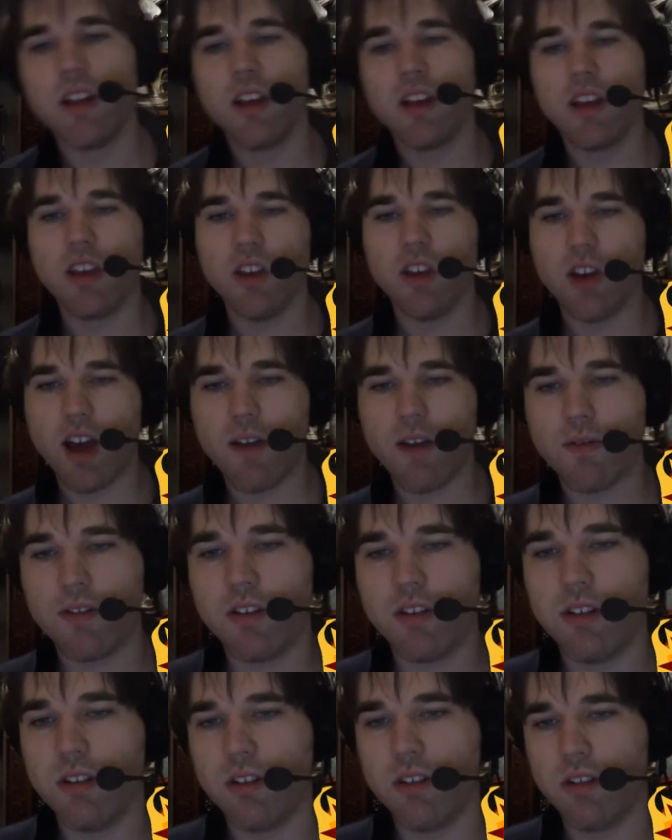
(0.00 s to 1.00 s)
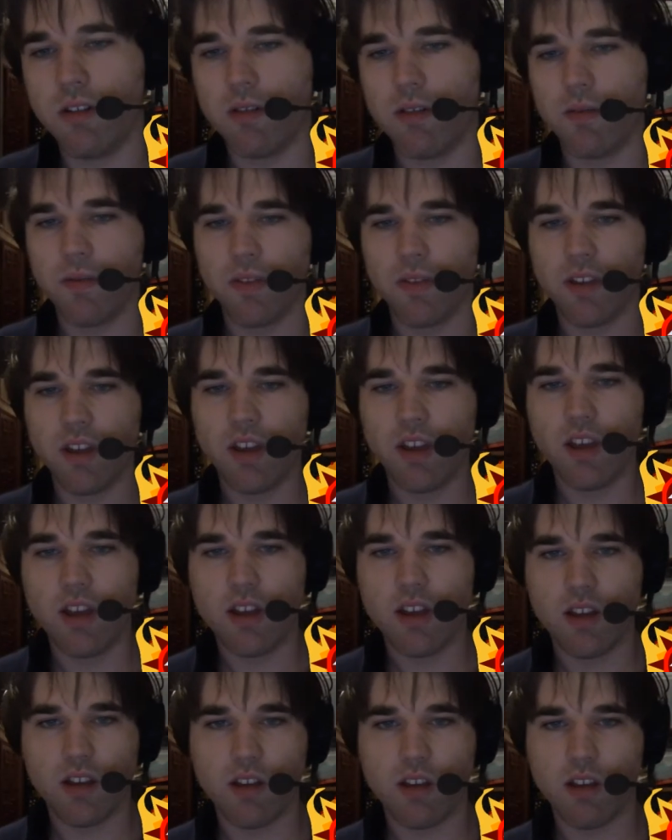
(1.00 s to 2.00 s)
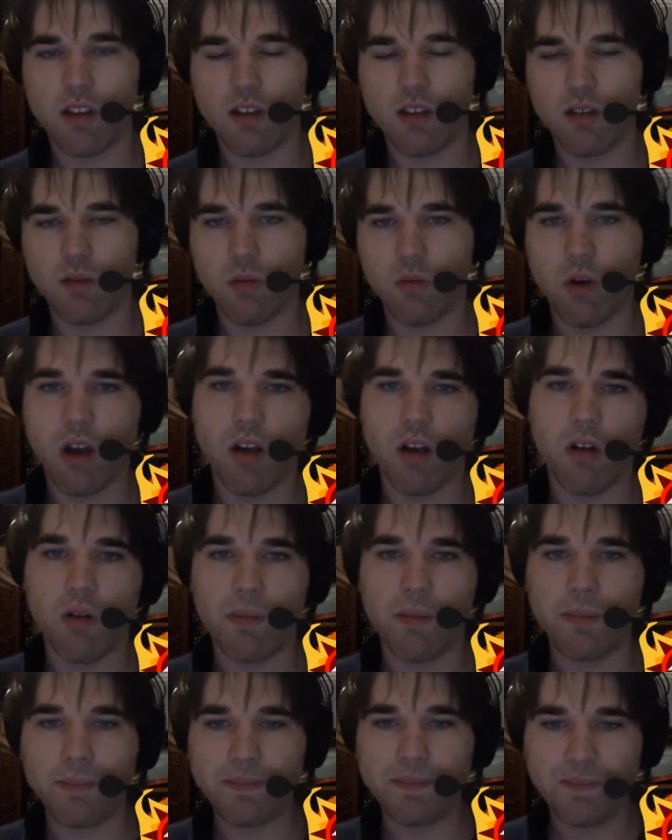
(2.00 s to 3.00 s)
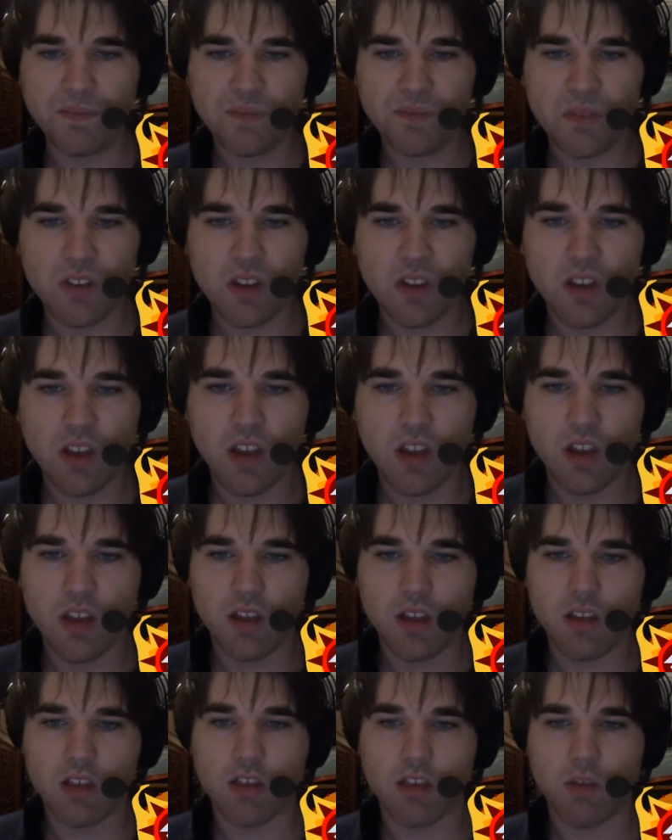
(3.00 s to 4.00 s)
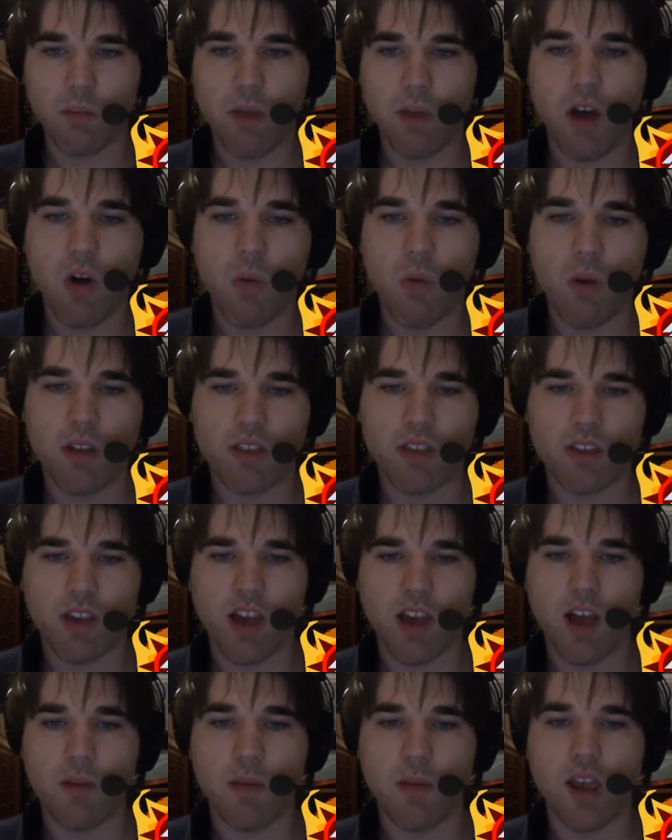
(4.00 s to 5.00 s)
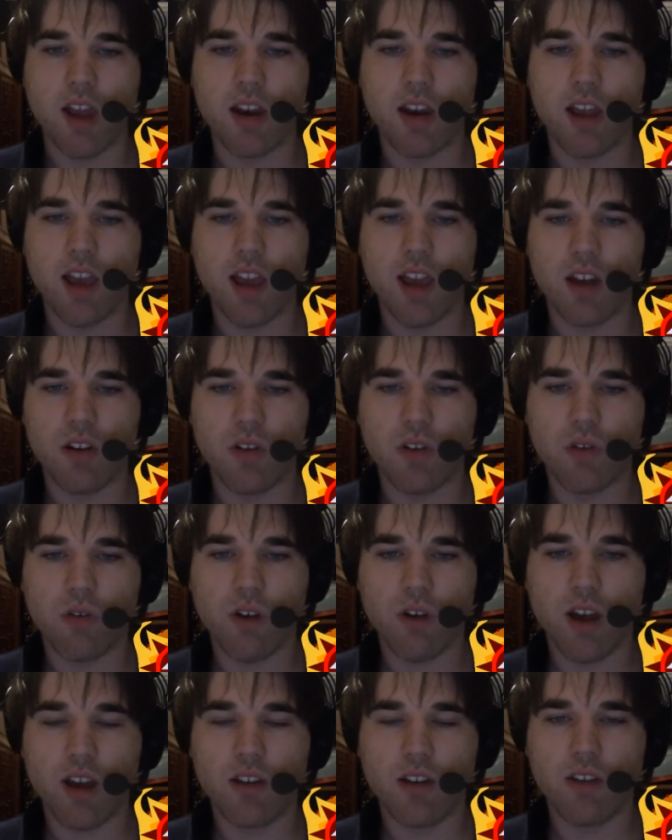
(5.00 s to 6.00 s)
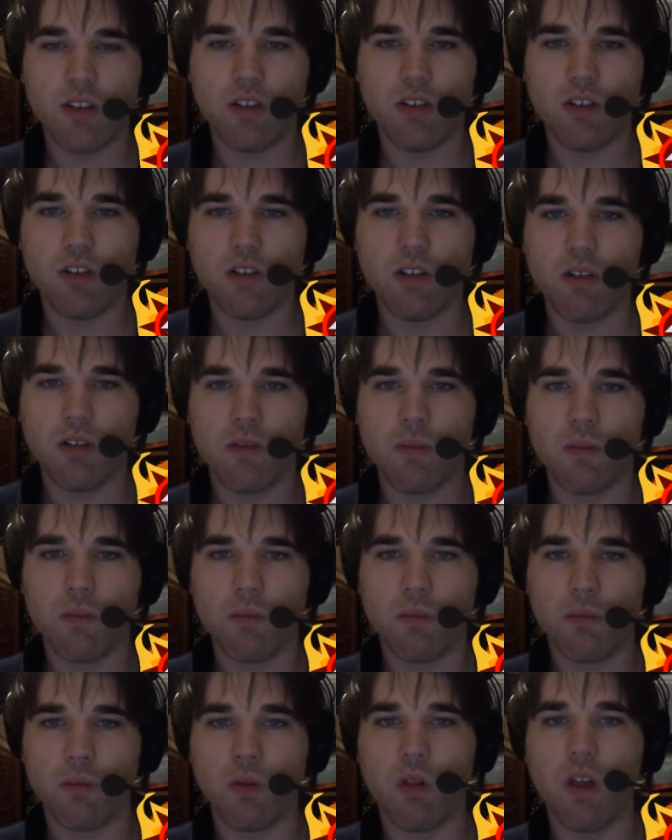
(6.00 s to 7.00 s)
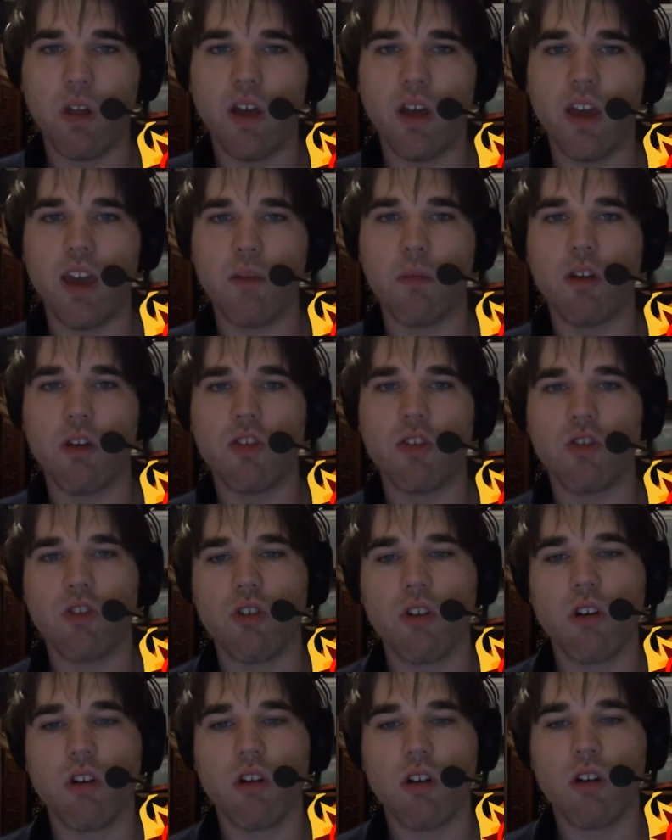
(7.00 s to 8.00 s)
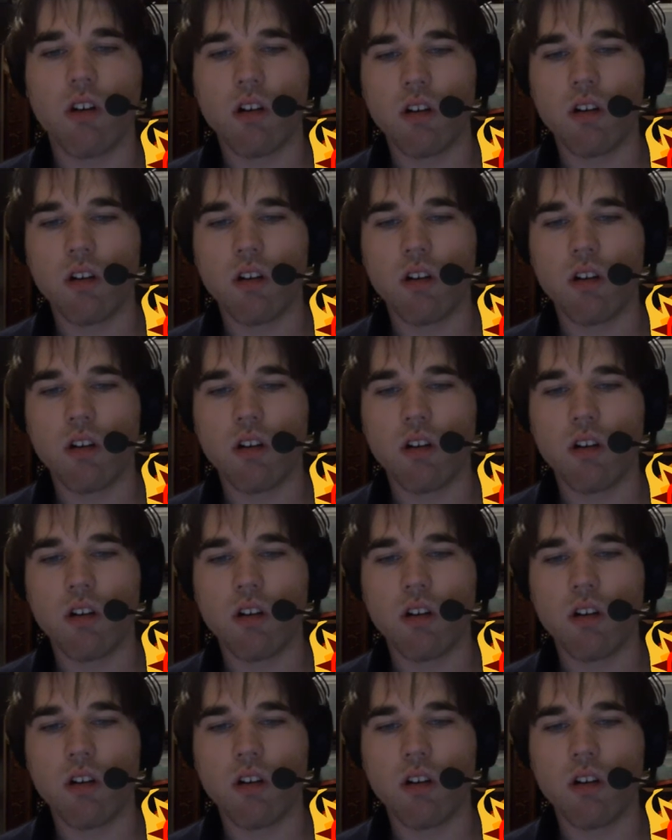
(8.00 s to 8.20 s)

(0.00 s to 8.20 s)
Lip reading: You have to, well, smell what's coming and try to play mature.